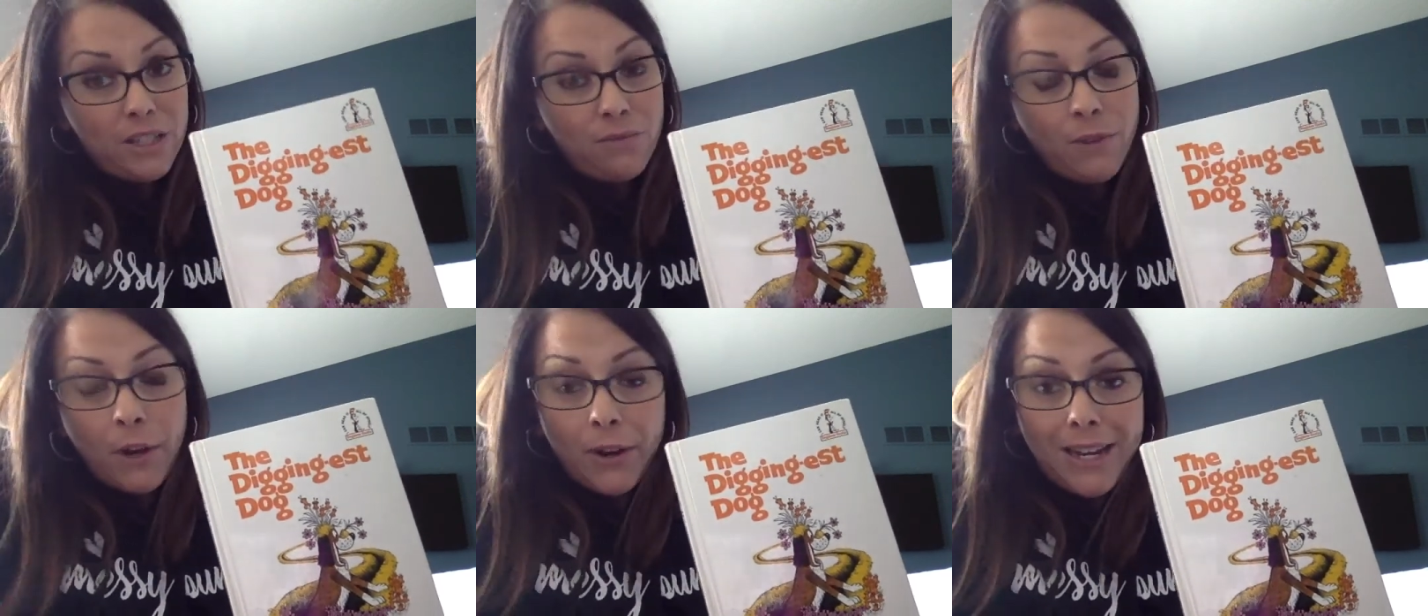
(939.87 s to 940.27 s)

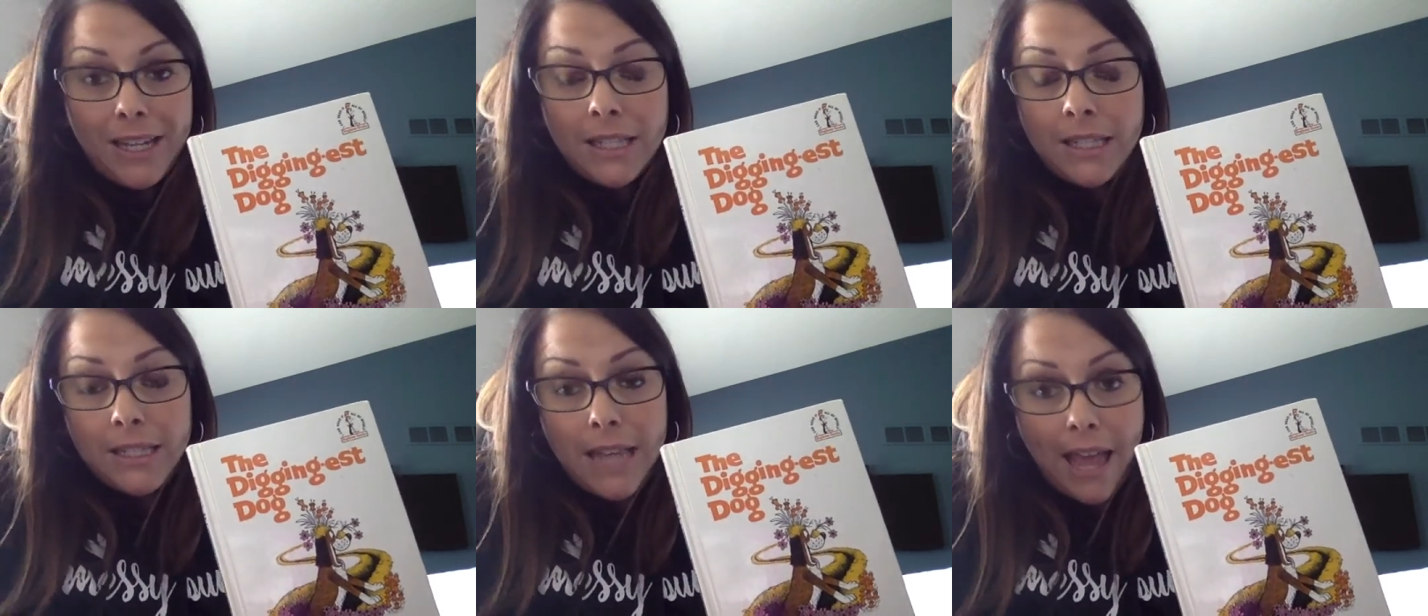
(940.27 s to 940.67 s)
very
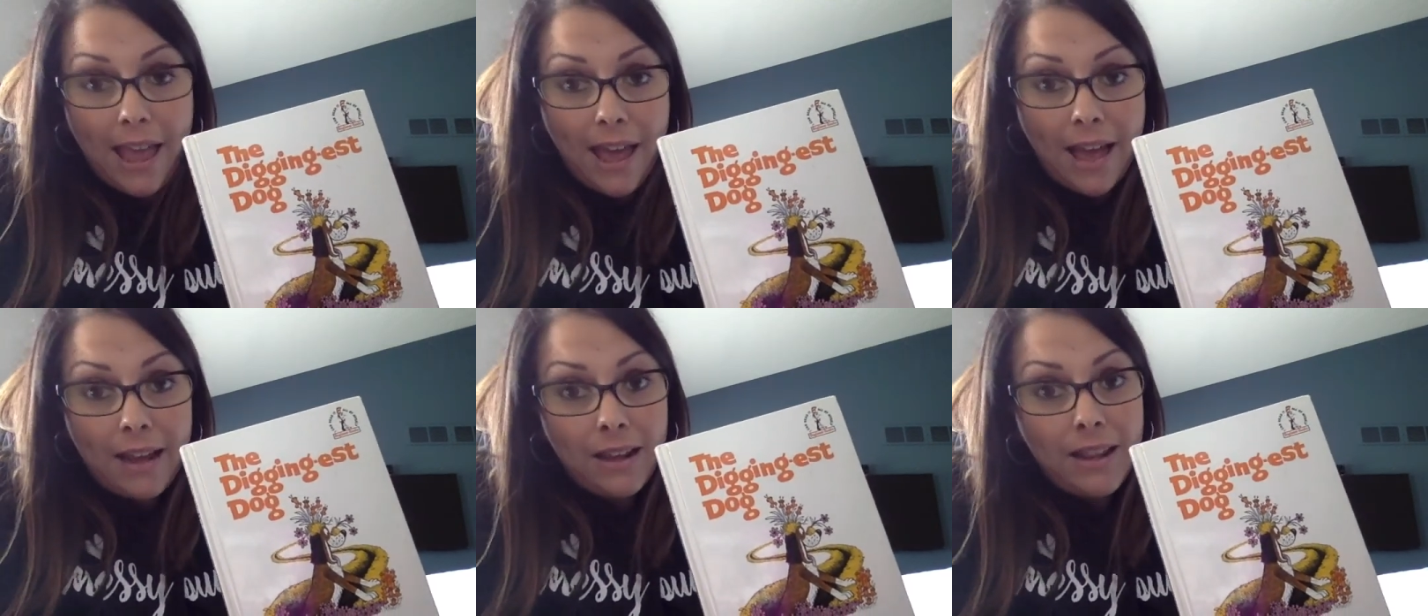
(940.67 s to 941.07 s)

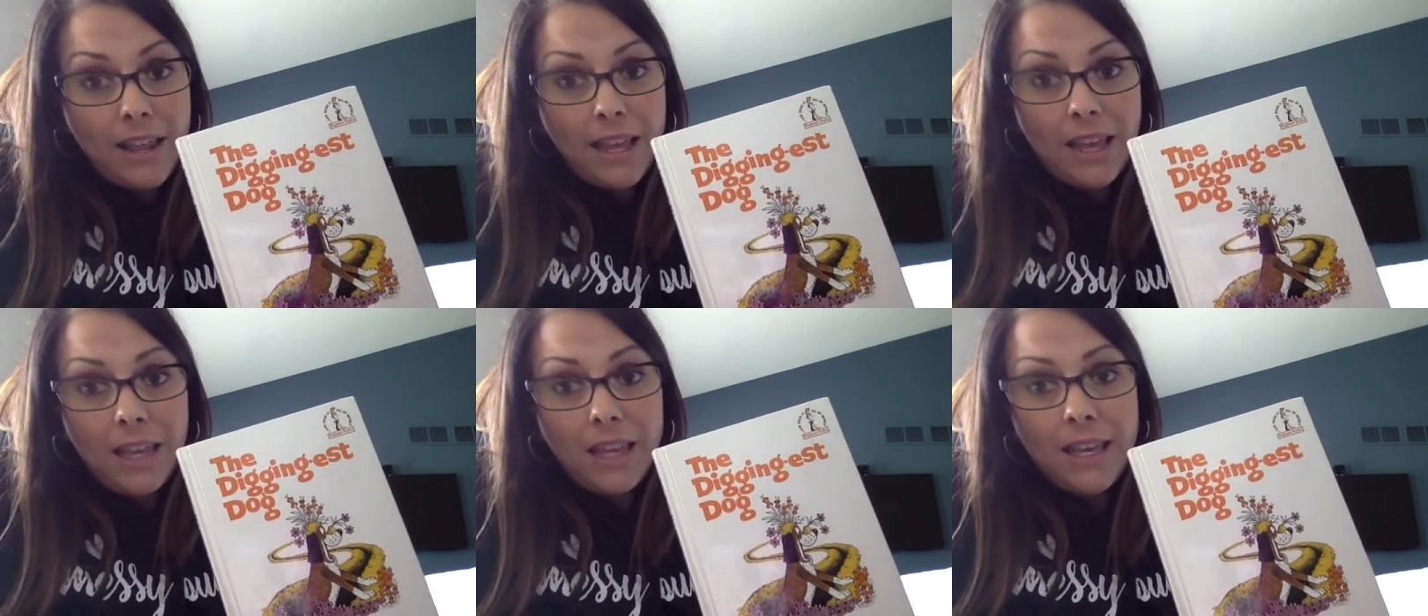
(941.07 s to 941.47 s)
sad
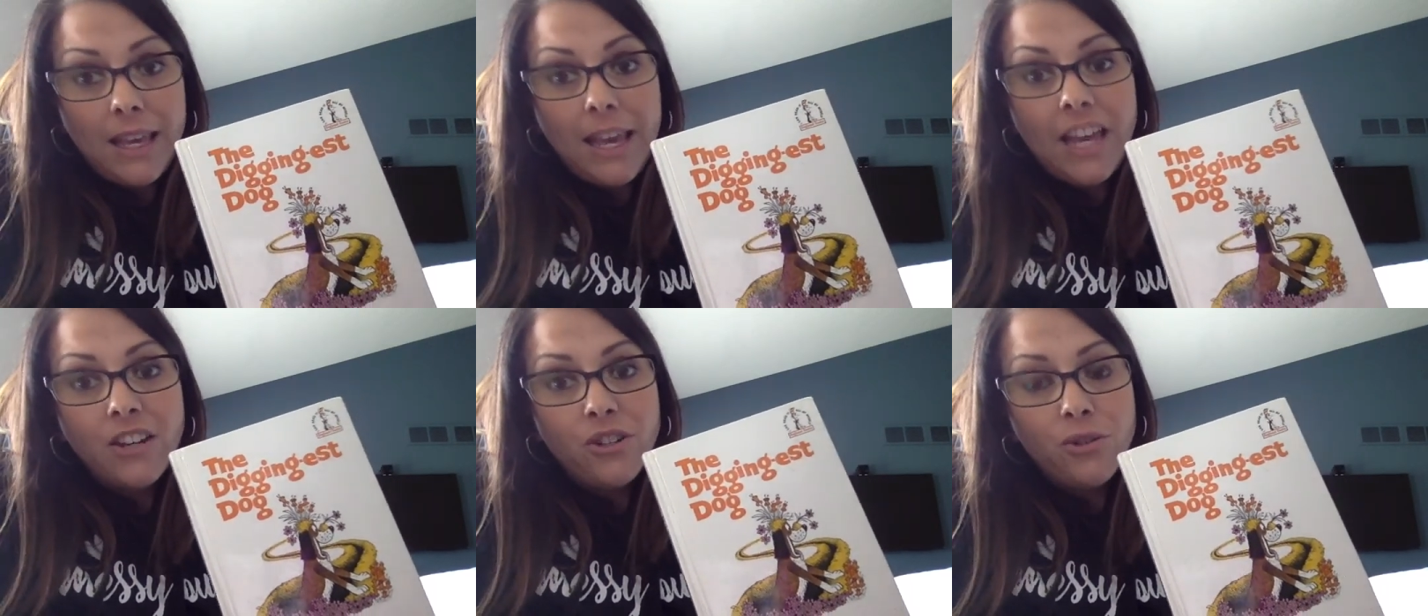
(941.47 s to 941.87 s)
thinking he
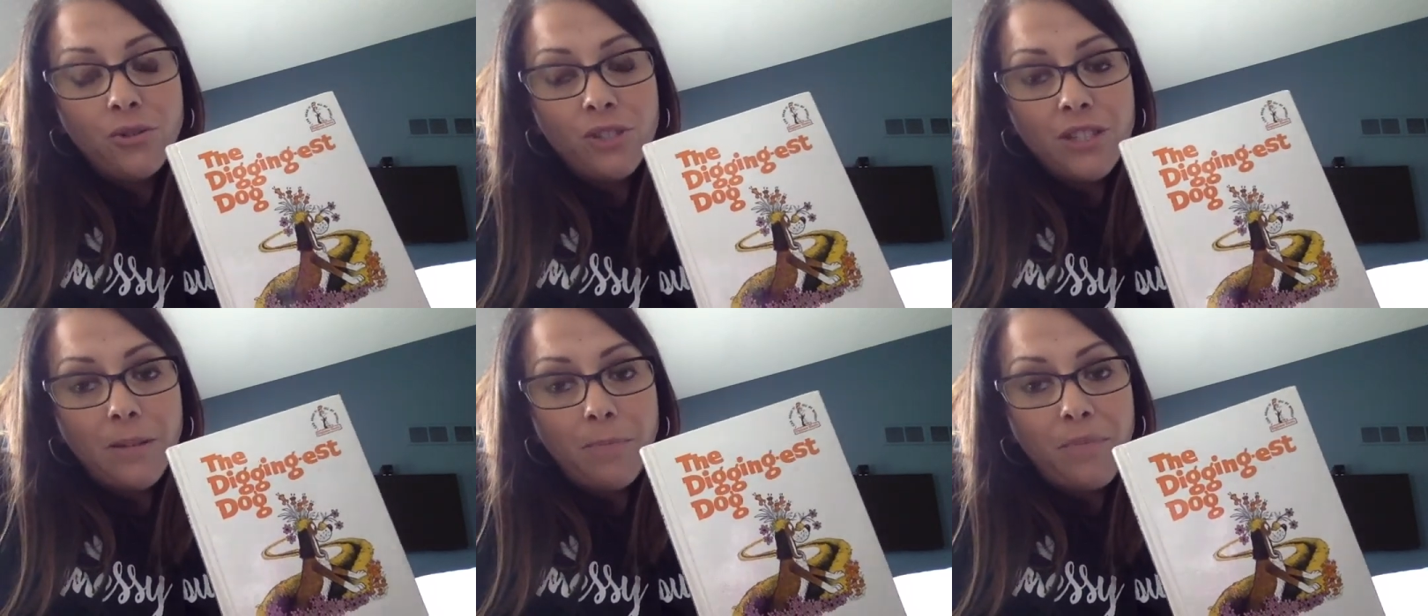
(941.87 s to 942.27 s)
can't do
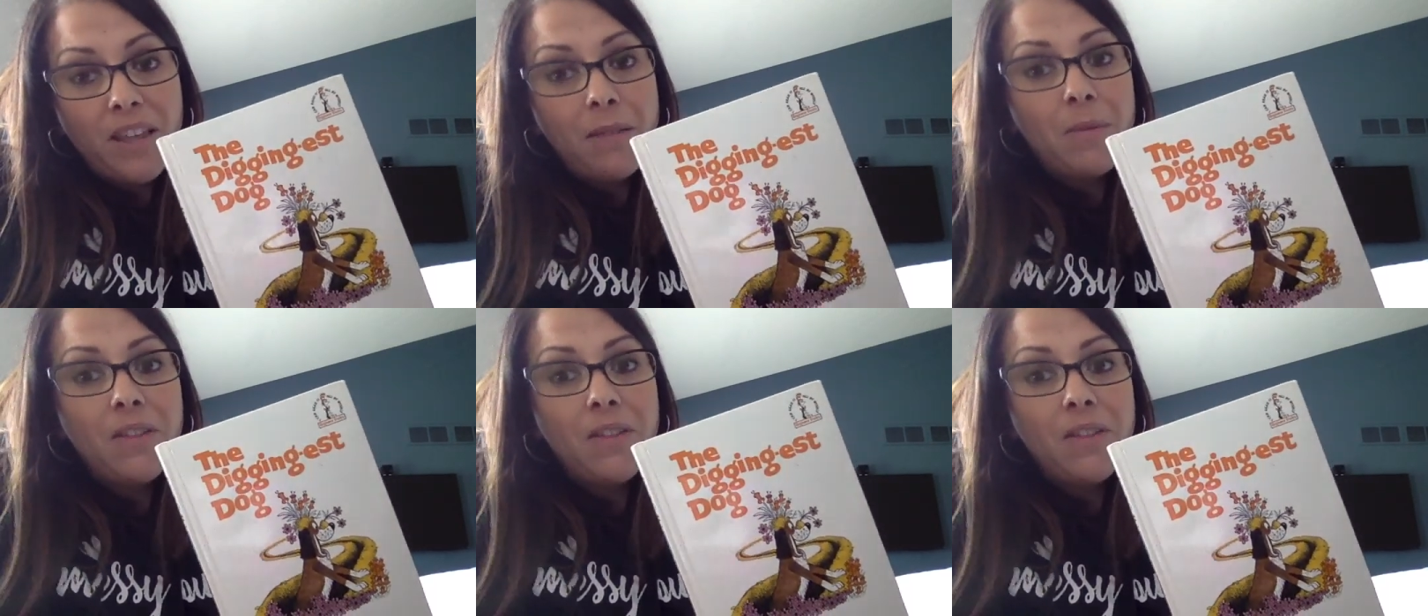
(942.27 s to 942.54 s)
something,